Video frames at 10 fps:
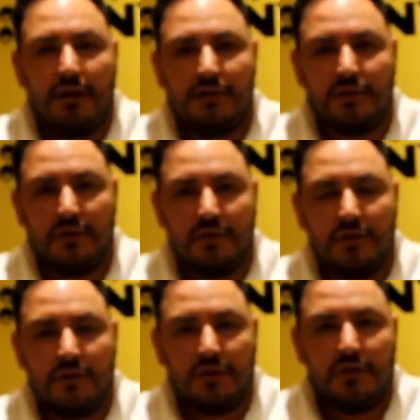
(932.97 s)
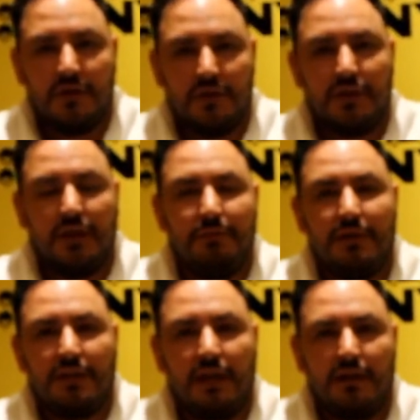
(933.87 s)
us, so to keep
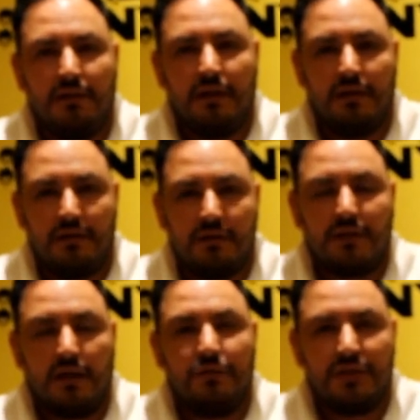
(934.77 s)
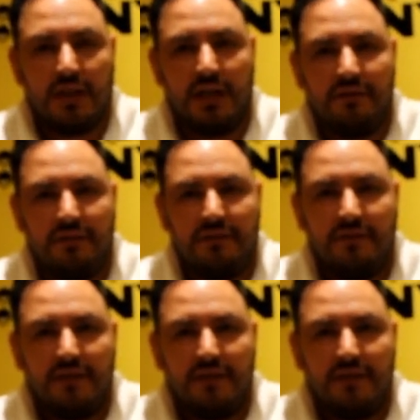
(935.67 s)
our town safe.